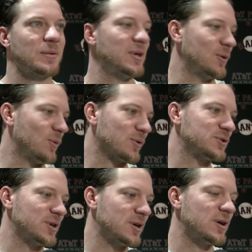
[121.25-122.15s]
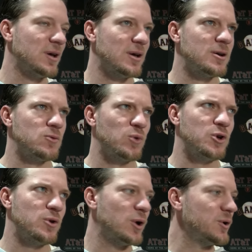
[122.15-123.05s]
they mean the world to you. When
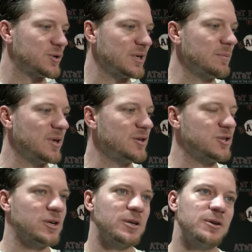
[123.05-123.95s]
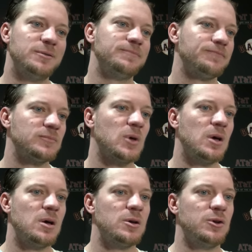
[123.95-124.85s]
you know your team needs you, you
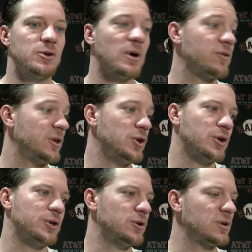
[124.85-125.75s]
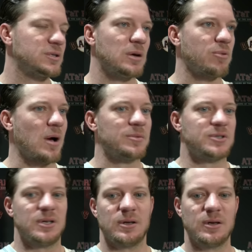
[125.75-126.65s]
you do everything you can do. That's not
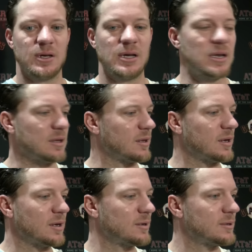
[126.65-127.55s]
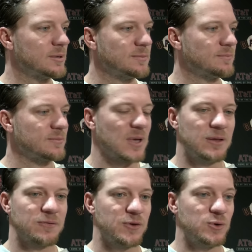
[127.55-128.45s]
promising anything
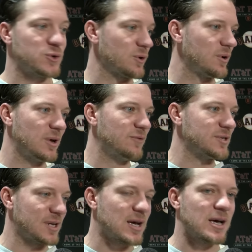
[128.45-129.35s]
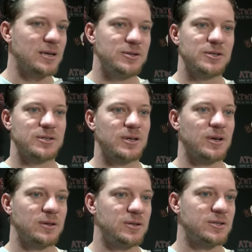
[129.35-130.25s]
in the future or even tonight. Just
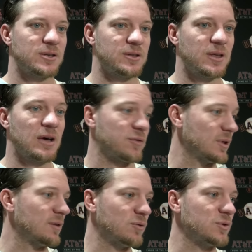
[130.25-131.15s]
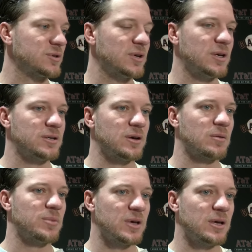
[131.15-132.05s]
uh, just the effort level is is
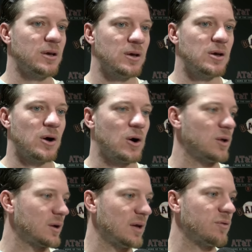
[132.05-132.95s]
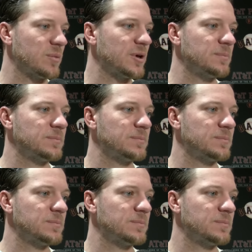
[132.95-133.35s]
going to be all it could ever be